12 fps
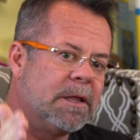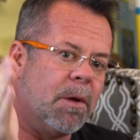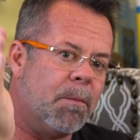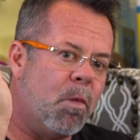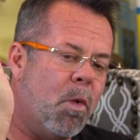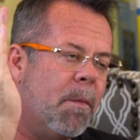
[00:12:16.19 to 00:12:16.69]

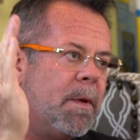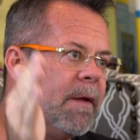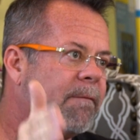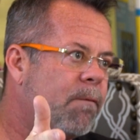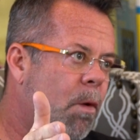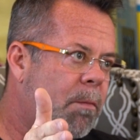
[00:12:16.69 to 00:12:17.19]
The woman
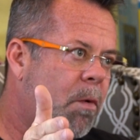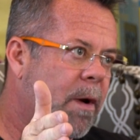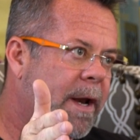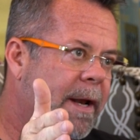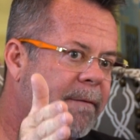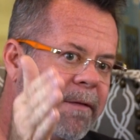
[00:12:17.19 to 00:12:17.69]
at
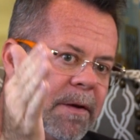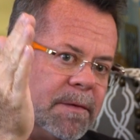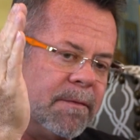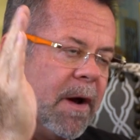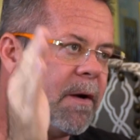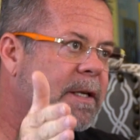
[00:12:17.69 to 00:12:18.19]
4.8
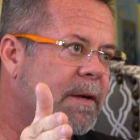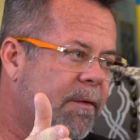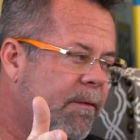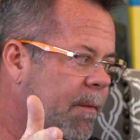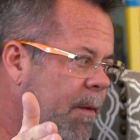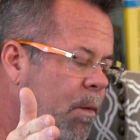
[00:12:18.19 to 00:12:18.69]
feels very
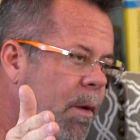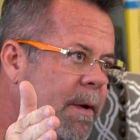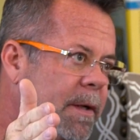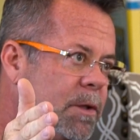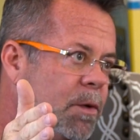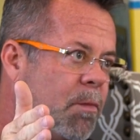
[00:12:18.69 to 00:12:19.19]
different from the
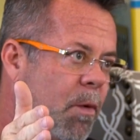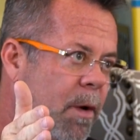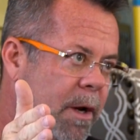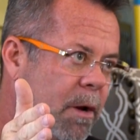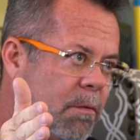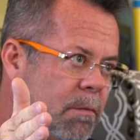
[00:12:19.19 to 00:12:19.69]
woman at
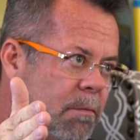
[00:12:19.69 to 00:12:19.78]
2.0.